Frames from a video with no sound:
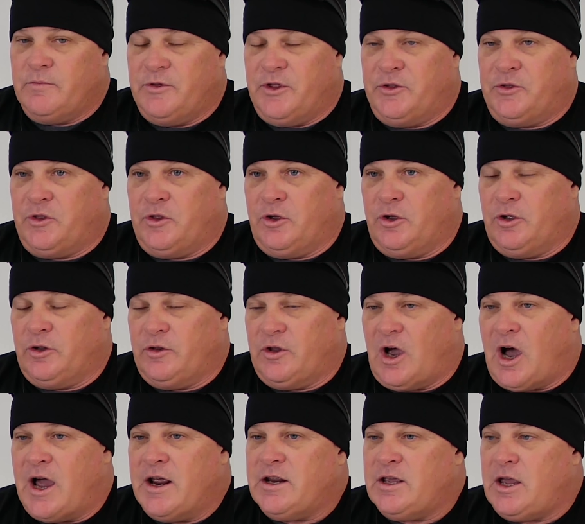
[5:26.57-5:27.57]
That the the
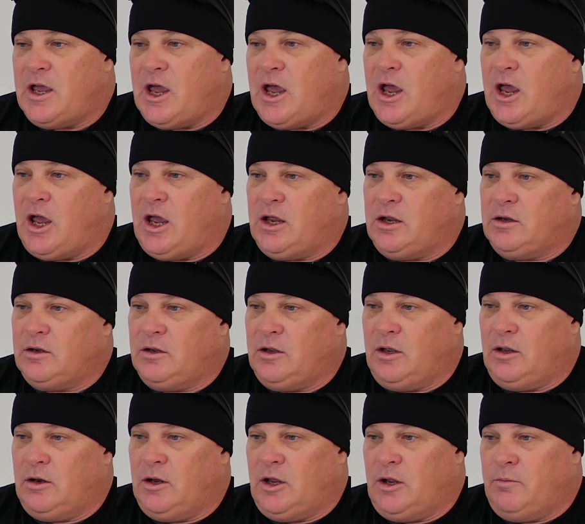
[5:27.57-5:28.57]
IDA
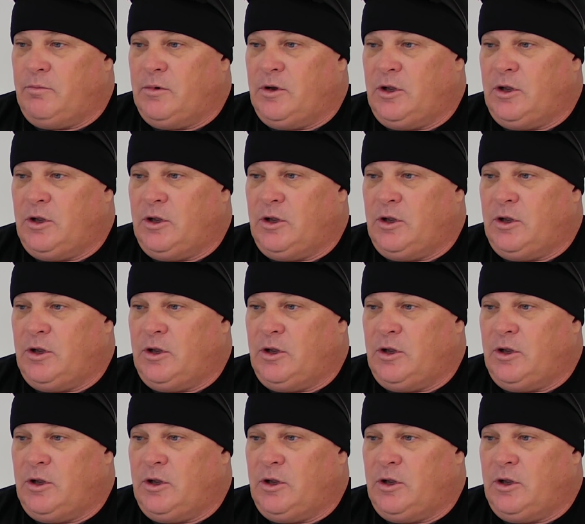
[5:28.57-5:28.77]
and and,